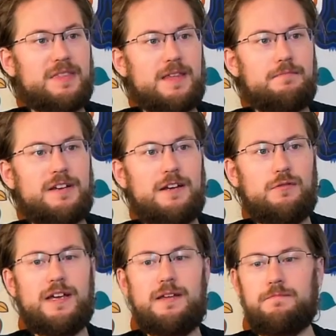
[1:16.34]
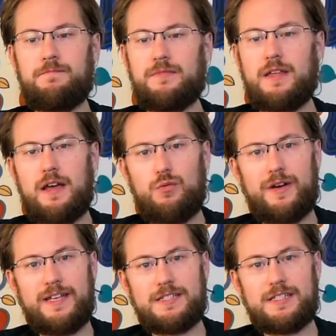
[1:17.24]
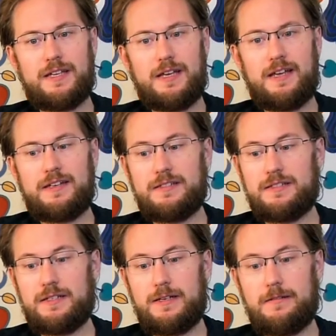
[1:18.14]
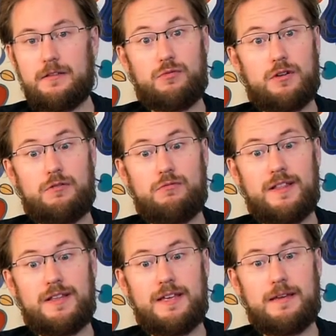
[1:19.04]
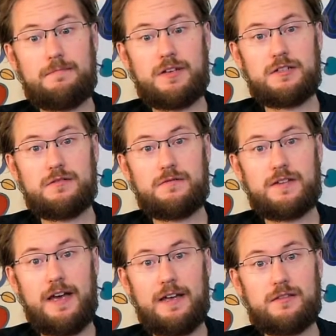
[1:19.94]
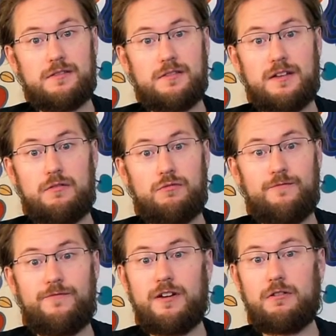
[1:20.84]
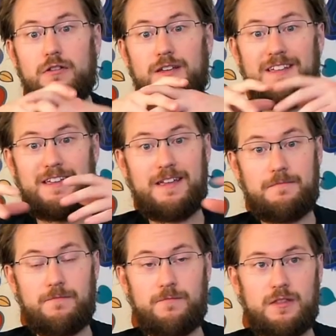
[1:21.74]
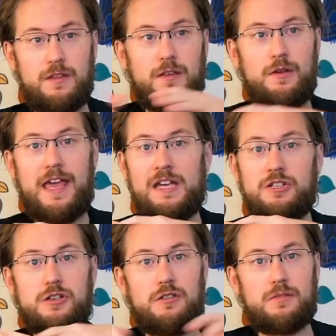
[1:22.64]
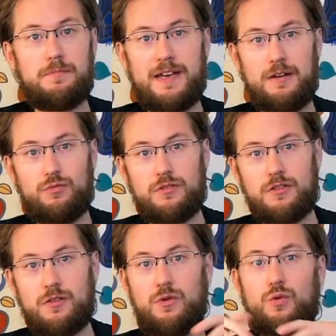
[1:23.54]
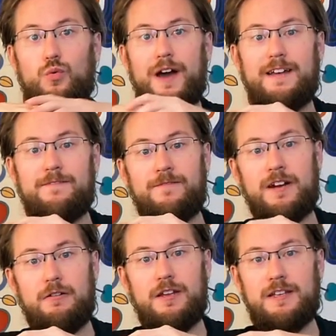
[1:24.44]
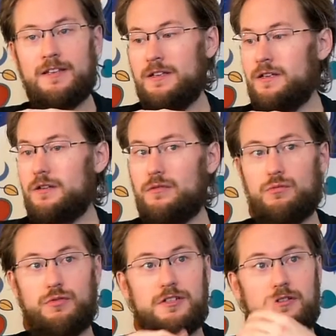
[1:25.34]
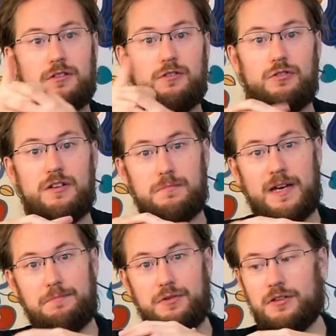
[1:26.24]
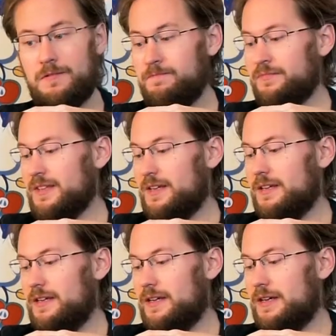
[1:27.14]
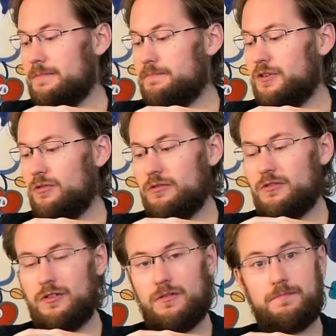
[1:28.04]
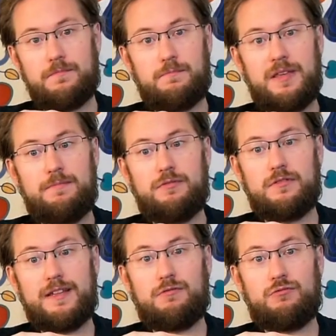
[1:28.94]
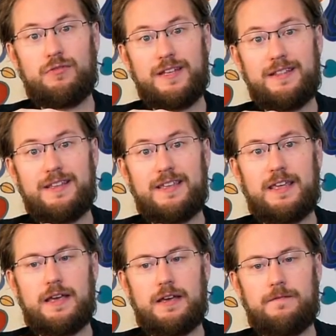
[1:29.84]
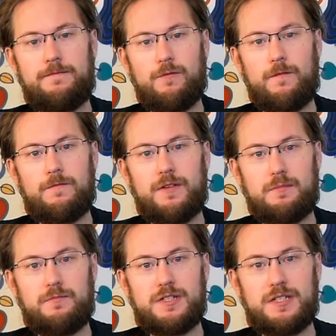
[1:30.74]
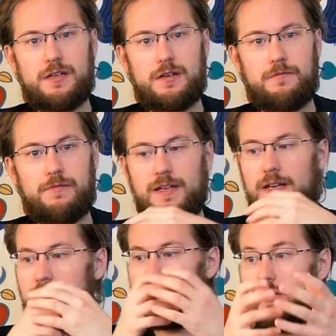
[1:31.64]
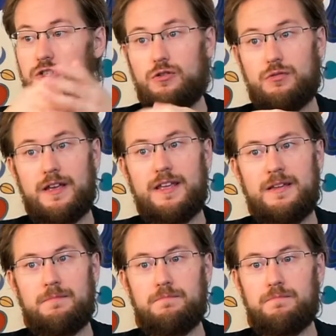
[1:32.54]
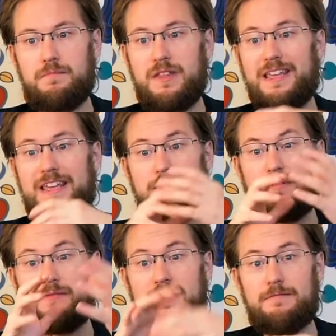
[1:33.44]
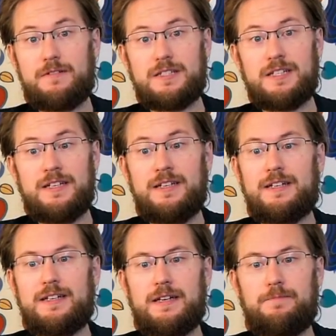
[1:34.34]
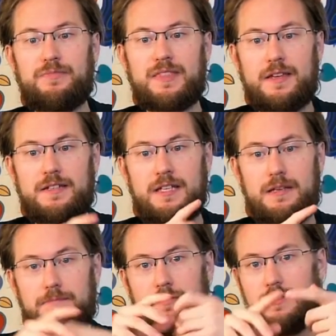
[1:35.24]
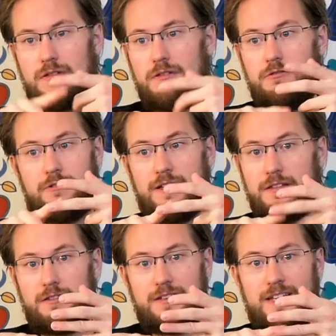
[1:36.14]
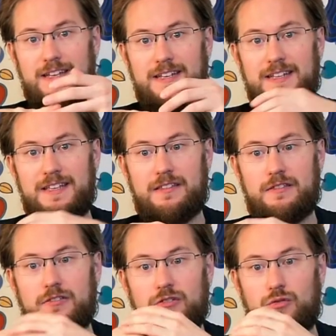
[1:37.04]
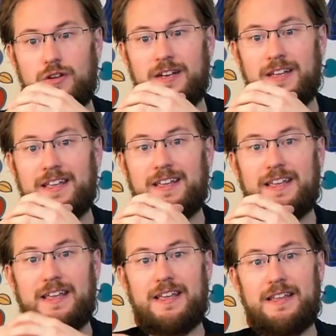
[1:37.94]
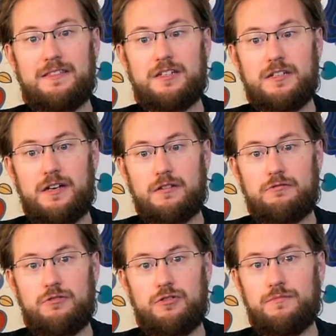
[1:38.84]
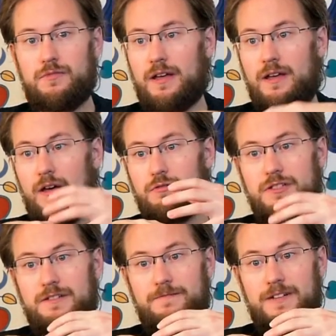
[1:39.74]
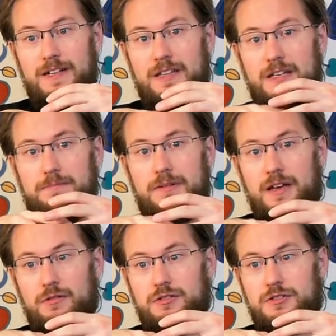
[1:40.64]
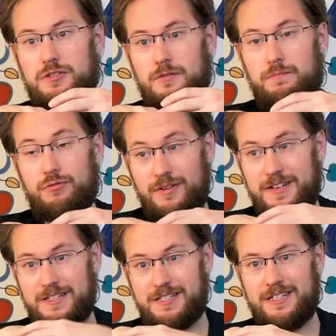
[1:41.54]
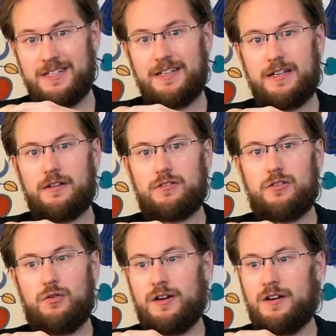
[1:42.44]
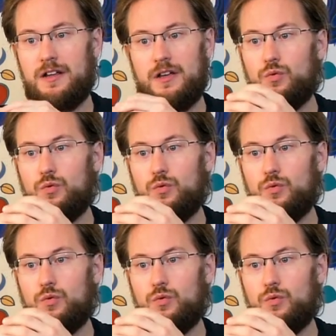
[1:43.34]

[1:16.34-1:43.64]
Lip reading: But anyway, I went, and there were really a bunch of guys there, varying. The age span was quite varied, which is good in my book. But also people that really cared for film photography, and they showed a heap of different tips, tricks, techniques and so on in the darkroom, how to develop, how to print and so on.